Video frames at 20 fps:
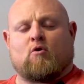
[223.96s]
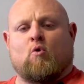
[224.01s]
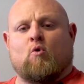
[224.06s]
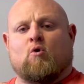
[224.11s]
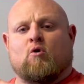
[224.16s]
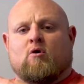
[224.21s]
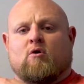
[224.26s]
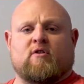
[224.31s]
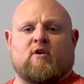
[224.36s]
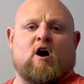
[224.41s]

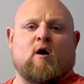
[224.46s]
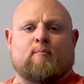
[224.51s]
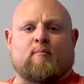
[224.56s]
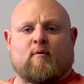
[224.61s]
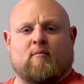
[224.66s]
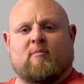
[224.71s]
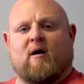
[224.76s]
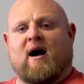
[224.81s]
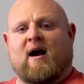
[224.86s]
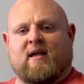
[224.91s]
or the
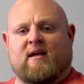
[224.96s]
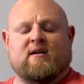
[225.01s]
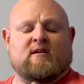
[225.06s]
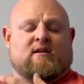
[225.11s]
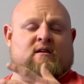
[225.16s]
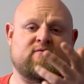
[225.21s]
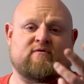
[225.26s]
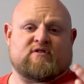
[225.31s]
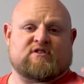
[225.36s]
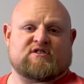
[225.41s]
upper body in
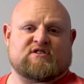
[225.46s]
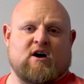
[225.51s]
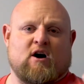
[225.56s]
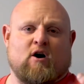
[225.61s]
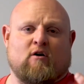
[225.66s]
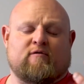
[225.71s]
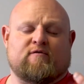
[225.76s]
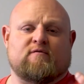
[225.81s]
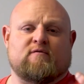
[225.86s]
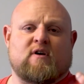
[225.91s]
and of
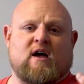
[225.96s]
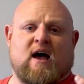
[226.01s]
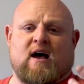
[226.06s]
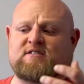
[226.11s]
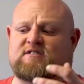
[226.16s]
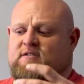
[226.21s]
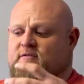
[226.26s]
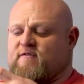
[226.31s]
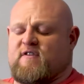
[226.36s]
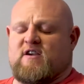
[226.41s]
itself
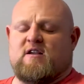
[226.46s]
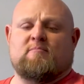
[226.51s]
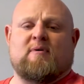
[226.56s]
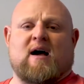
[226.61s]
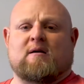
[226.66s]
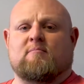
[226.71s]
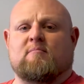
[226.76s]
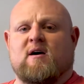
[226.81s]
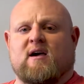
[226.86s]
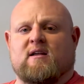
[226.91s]
has a
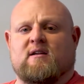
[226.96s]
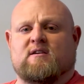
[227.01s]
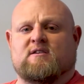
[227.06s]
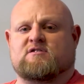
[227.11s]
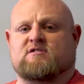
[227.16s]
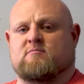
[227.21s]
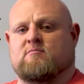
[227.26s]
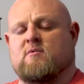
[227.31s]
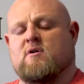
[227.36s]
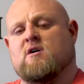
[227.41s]
feedback
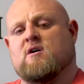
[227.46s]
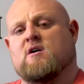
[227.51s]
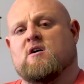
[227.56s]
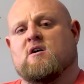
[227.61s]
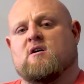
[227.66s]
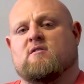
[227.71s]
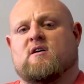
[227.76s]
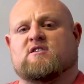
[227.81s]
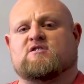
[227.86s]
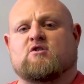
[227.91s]
mechanism
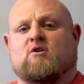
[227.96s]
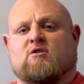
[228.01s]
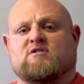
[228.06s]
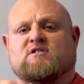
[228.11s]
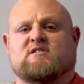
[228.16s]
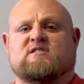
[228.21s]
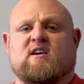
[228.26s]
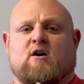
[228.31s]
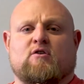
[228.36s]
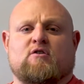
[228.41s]
that starts
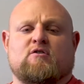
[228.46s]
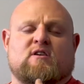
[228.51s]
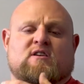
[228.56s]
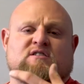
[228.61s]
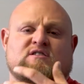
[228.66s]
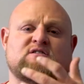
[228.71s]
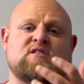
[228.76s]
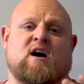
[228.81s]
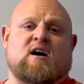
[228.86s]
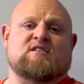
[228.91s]
to tell you that
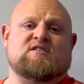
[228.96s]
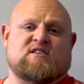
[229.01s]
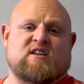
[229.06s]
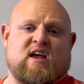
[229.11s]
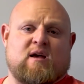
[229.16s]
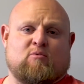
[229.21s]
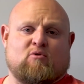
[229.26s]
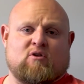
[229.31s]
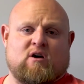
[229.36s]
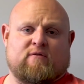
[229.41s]
it's not
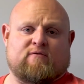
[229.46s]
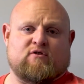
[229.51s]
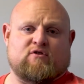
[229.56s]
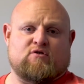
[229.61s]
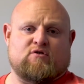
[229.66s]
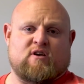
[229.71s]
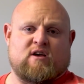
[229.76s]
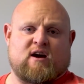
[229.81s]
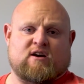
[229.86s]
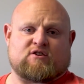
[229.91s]
stable enough to
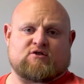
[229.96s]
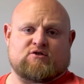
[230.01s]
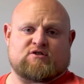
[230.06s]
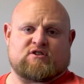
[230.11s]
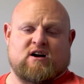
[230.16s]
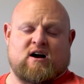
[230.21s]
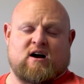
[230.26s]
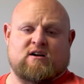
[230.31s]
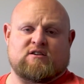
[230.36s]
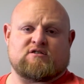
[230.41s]
do the
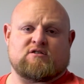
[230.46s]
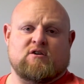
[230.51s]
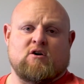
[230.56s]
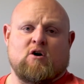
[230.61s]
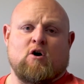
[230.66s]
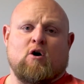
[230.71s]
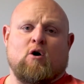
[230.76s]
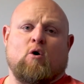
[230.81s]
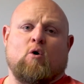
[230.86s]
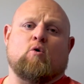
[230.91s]
exercise
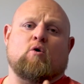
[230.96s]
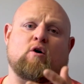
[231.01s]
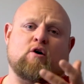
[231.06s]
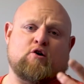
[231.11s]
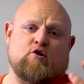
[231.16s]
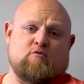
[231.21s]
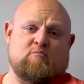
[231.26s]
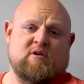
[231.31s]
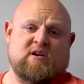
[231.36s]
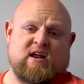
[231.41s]
or it
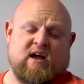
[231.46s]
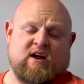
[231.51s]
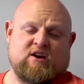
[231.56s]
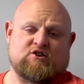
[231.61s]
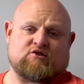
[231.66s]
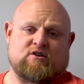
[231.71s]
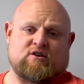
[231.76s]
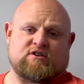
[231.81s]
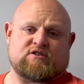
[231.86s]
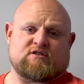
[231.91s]
could be
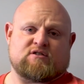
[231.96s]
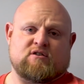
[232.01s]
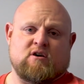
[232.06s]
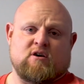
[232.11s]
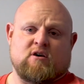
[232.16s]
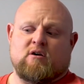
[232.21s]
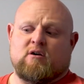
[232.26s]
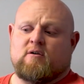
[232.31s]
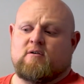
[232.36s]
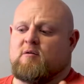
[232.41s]
dangerous,
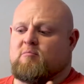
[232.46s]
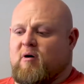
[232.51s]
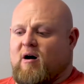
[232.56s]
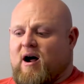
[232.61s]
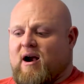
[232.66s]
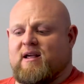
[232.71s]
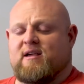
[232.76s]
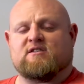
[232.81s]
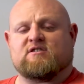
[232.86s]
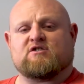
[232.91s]
the
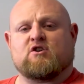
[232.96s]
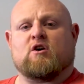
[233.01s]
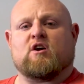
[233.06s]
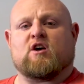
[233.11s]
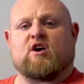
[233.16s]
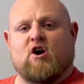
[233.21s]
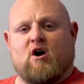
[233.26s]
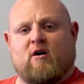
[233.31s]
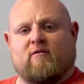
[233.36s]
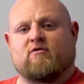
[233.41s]
body is going
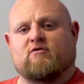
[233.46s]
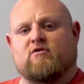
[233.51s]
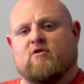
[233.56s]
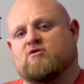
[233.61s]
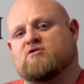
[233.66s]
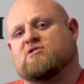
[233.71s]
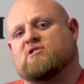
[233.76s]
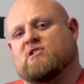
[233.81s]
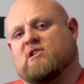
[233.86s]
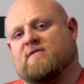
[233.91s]
to govern
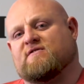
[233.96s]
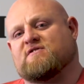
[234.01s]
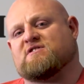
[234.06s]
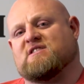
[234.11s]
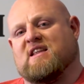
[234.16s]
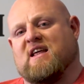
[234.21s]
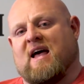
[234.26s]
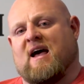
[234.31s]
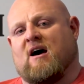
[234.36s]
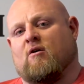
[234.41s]
those lifts
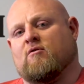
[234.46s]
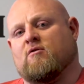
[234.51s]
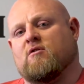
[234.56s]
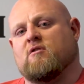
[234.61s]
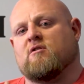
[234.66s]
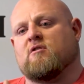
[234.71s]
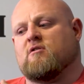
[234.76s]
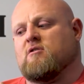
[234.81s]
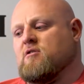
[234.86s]
down